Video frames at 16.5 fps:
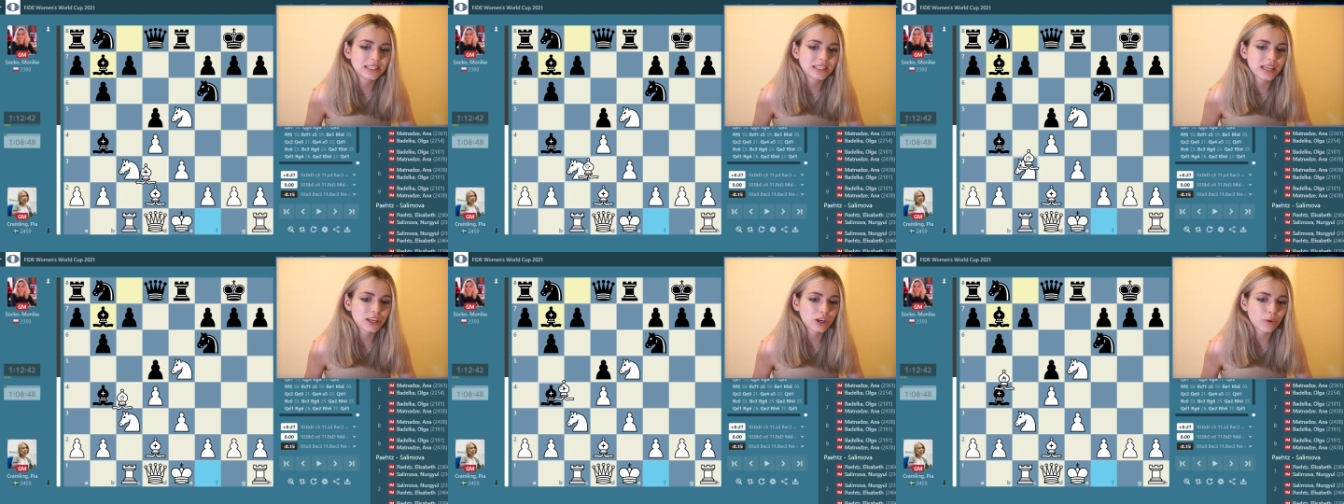
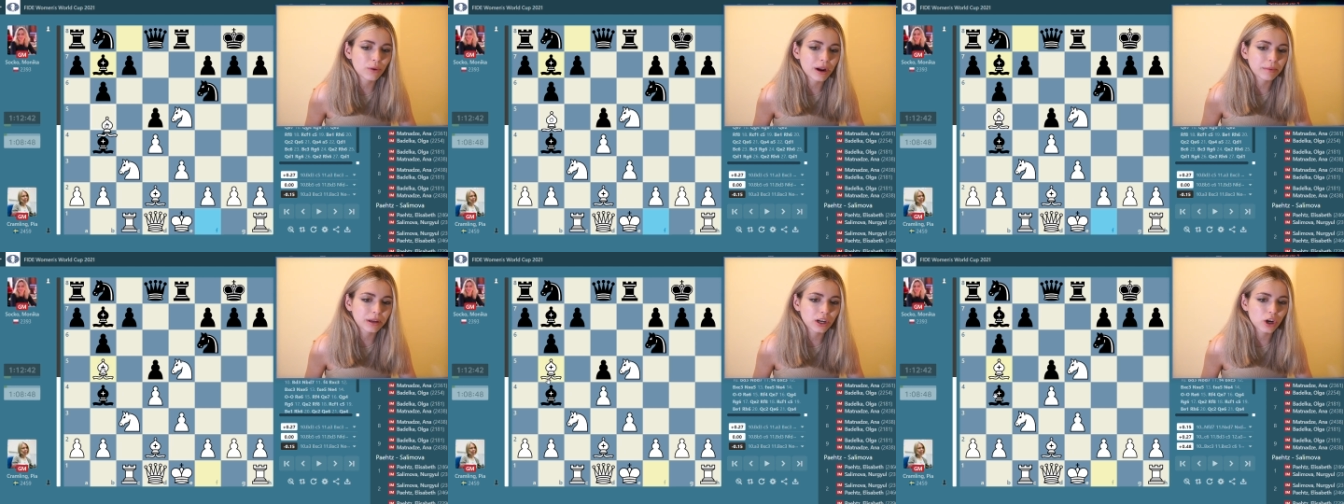say, you know
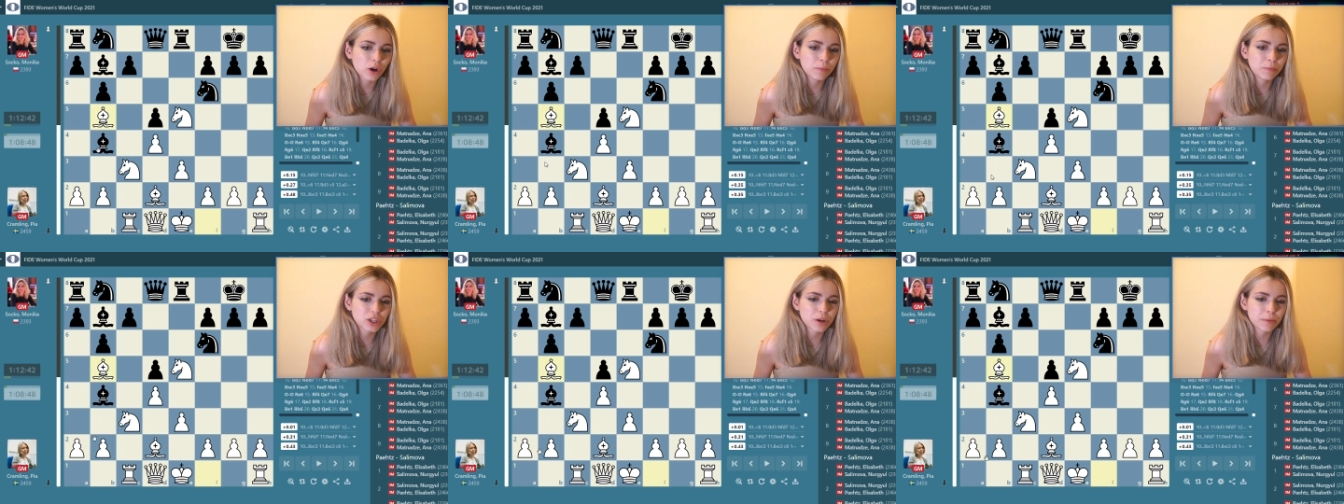what, I'm going to
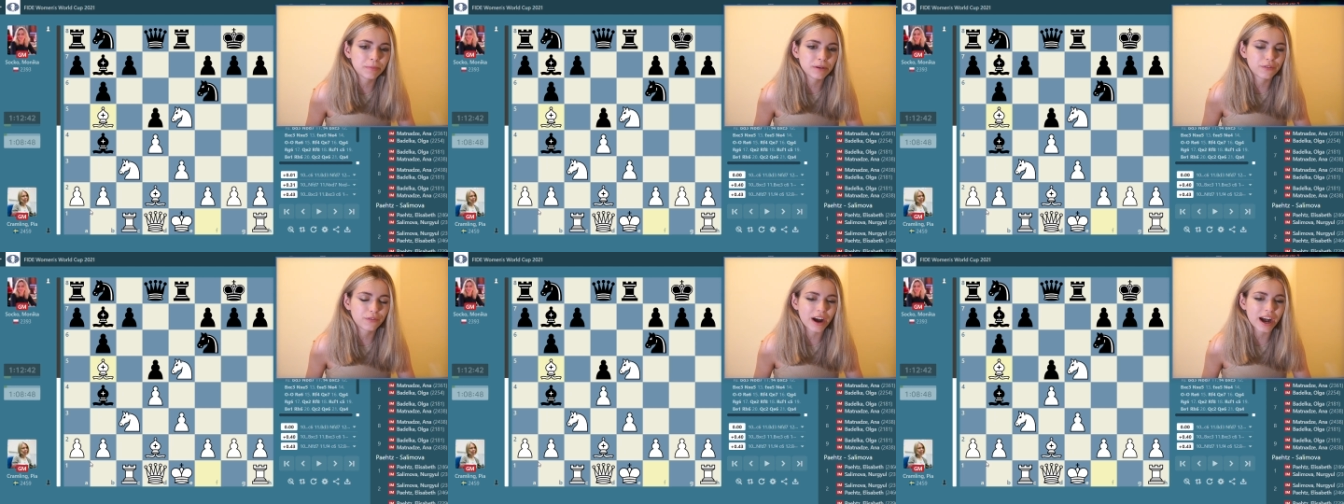go bishop
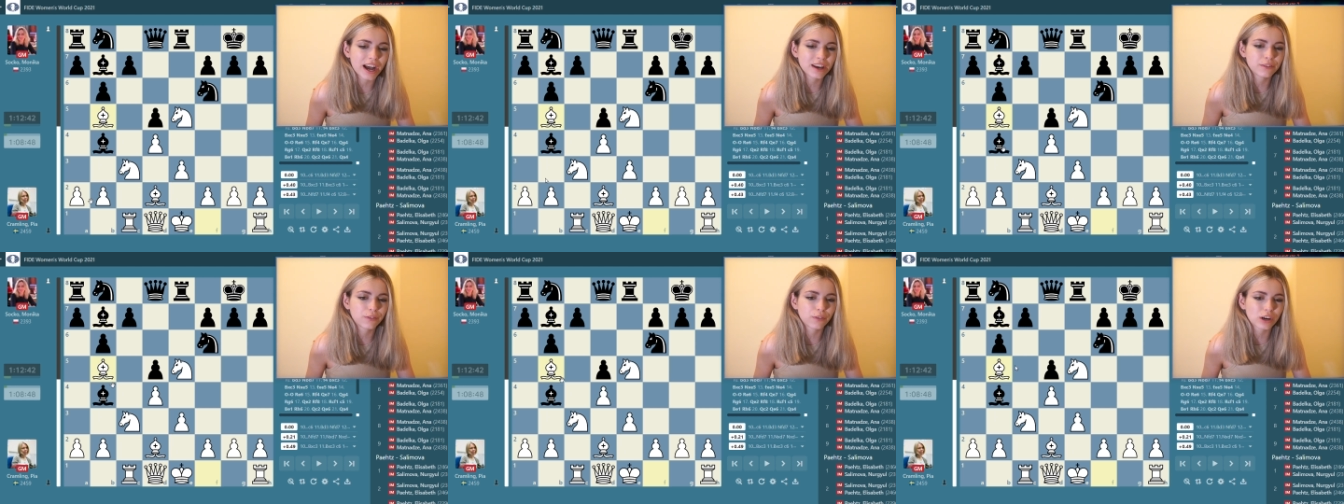
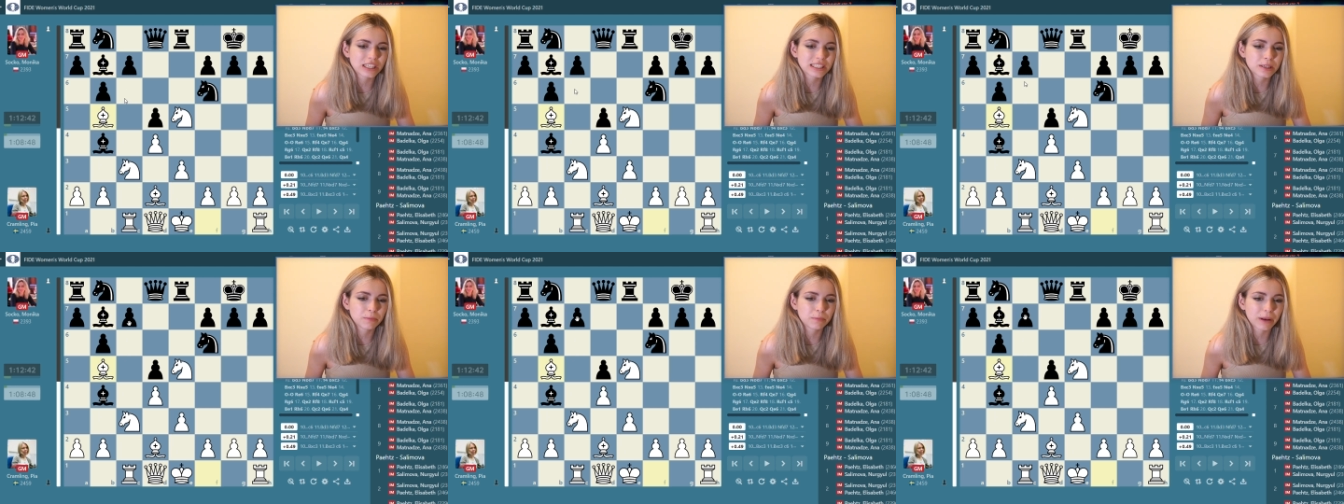b5,
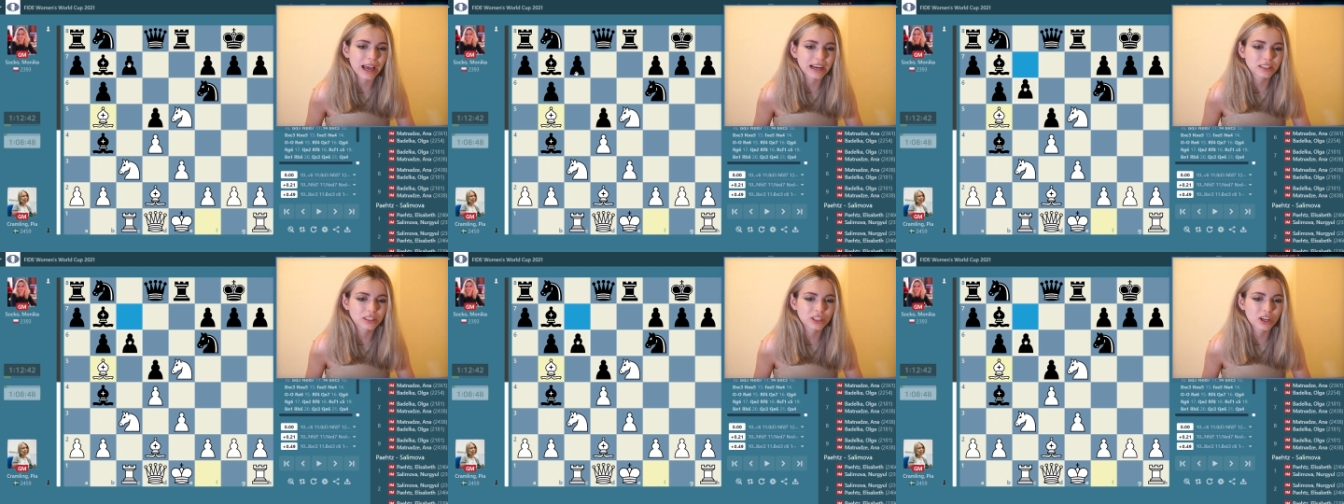forcing
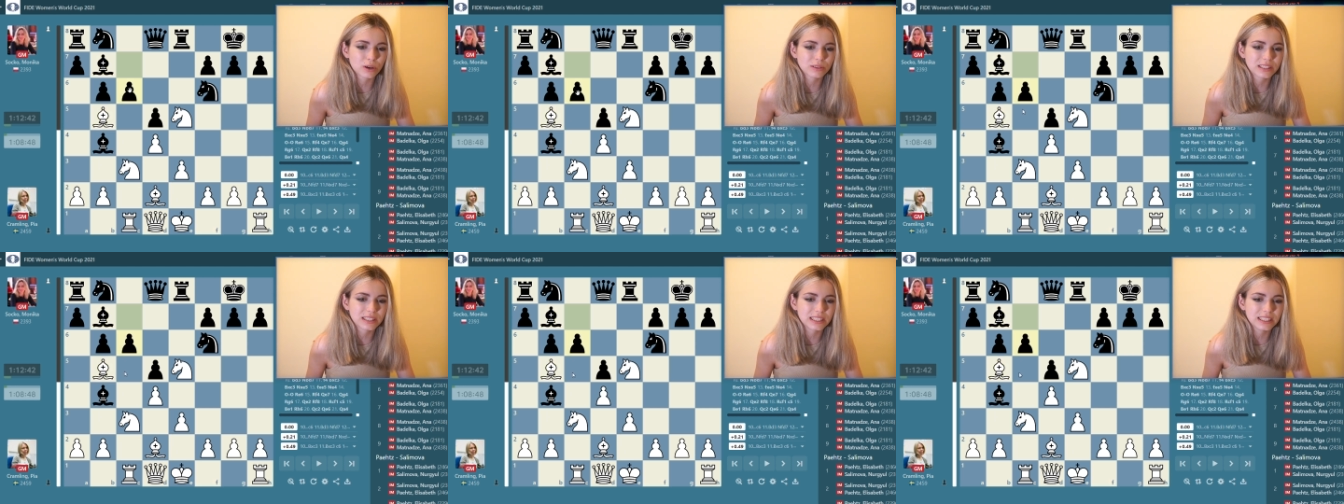black to go
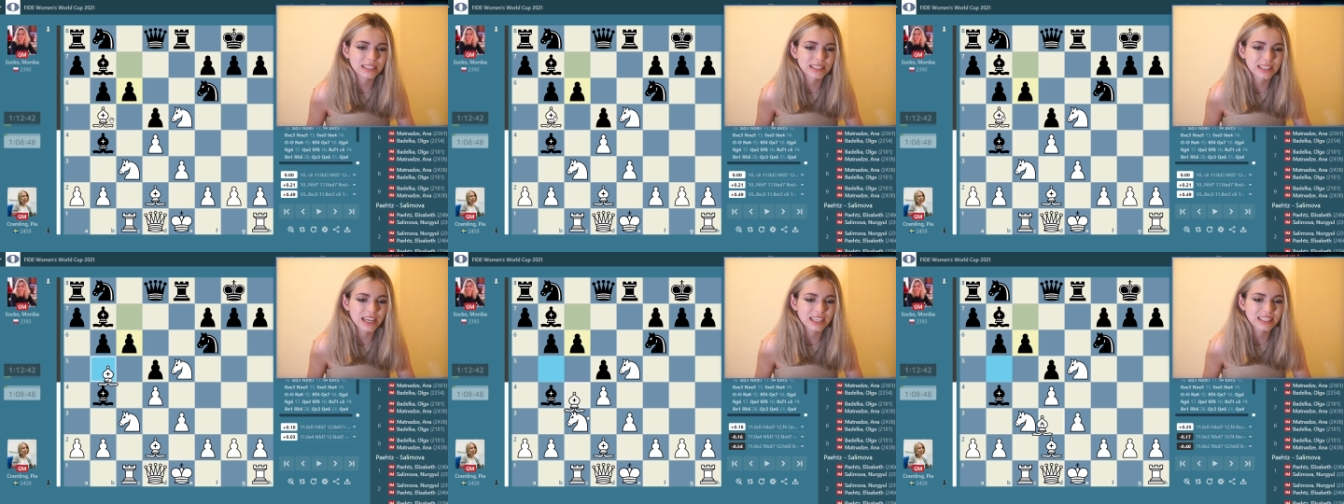
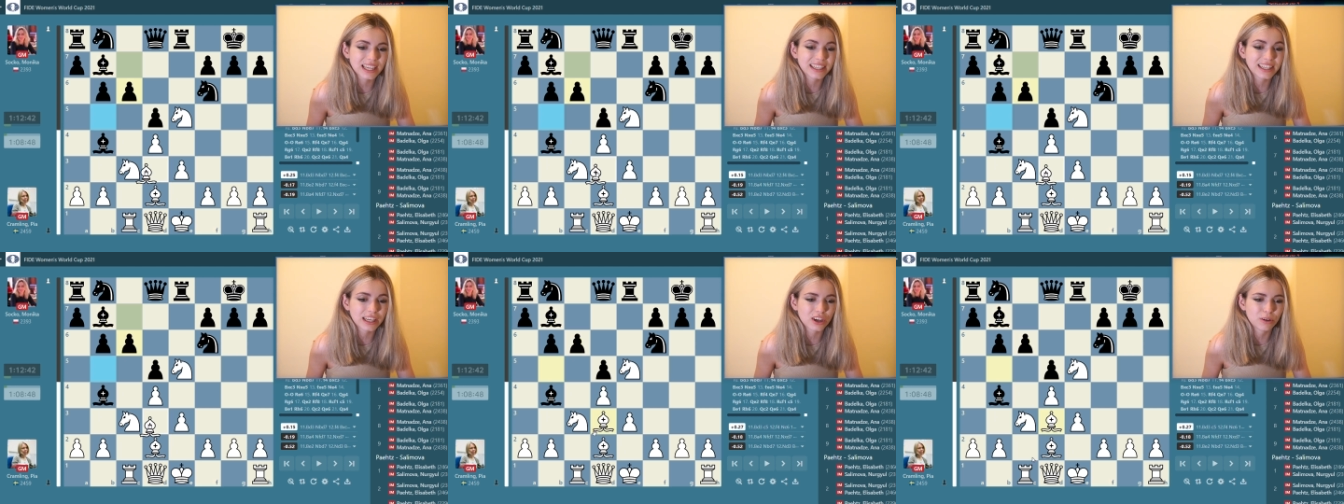c6,
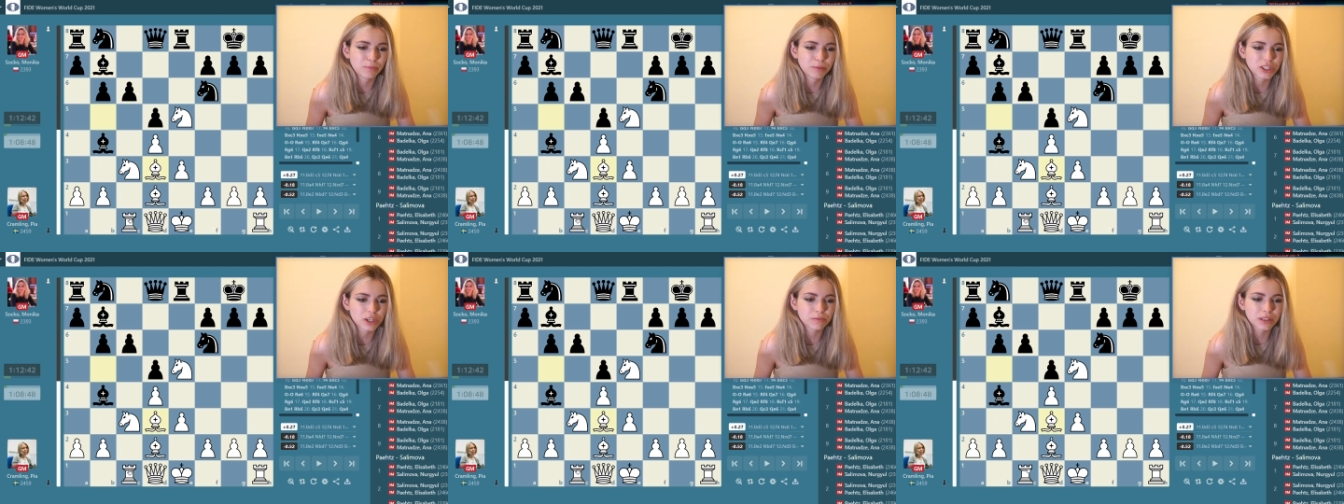and then go
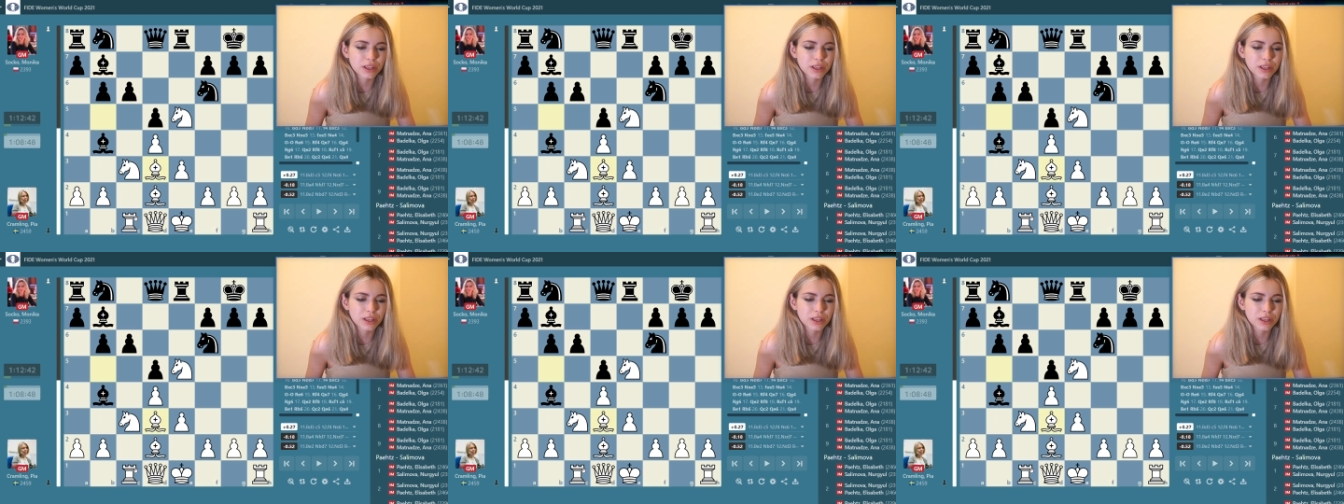bishop